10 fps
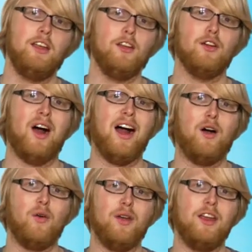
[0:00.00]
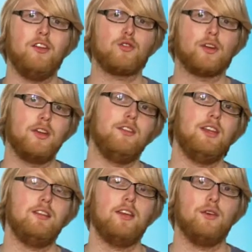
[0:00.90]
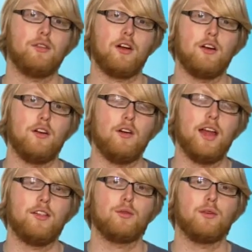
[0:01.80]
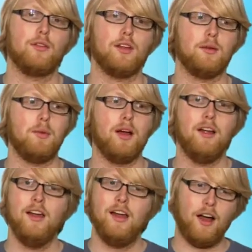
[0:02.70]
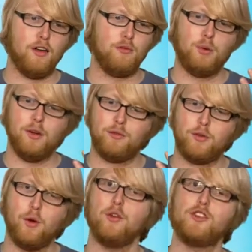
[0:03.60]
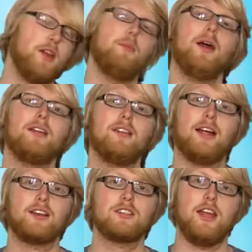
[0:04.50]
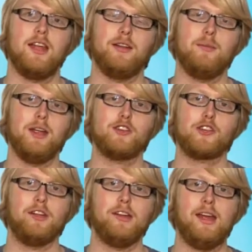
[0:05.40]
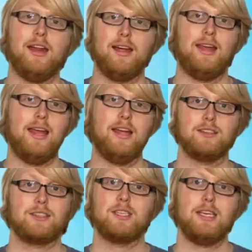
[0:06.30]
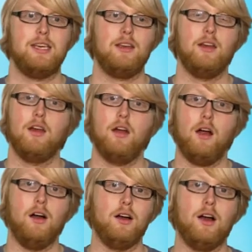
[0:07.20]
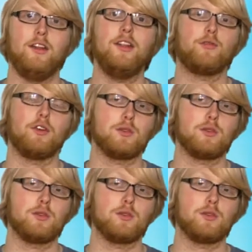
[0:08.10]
how intricate details are and all that sort of thing. But I've put PhotoJPEG next to animation, and I can't see a difference